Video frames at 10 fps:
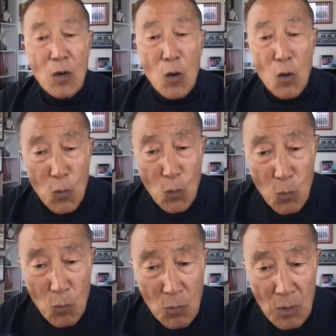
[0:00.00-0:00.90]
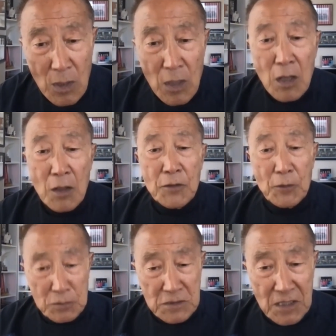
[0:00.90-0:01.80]
owe
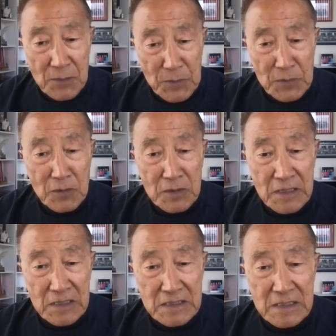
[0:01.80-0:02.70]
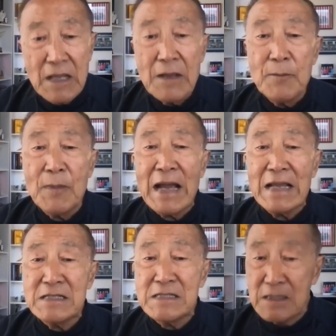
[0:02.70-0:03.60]
those communities
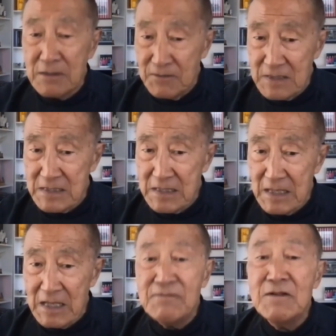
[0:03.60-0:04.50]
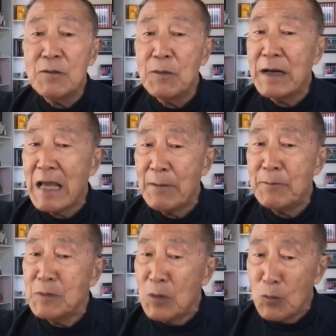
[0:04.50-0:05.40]
my service, even when
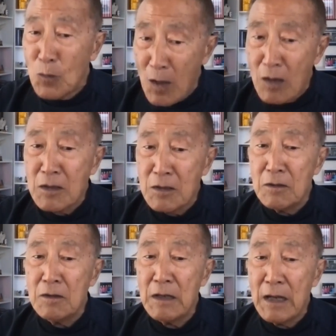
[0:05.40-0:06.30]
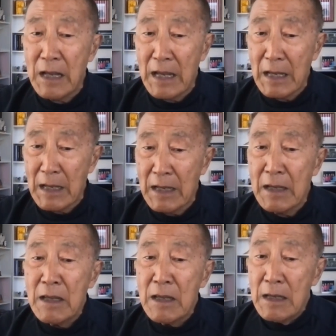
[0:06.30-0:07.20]
I'm no longer a
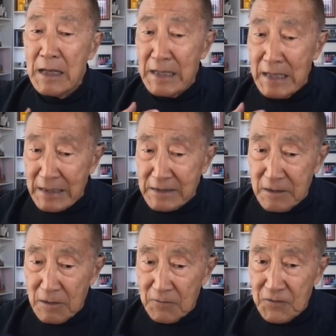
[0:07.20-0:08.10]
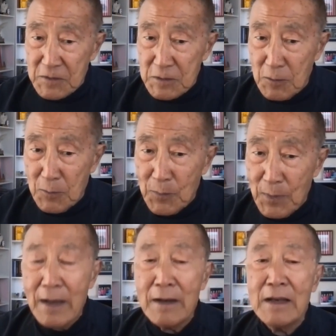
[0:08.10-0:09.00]
elected official.
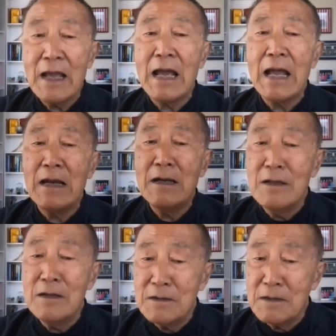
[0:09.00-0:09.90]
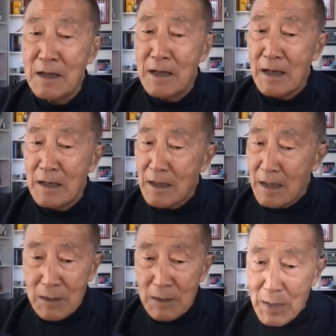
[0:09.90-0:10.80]
But I learned a
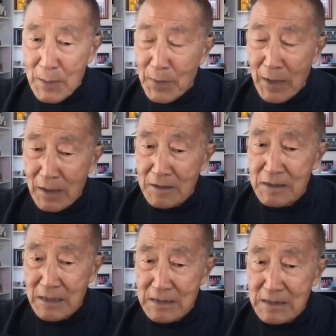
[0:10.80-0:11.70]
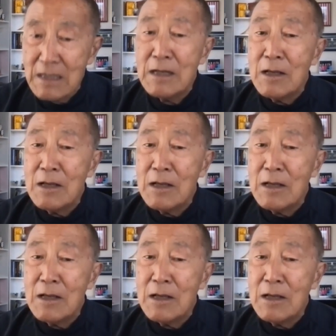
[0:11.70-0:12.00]
lot about politics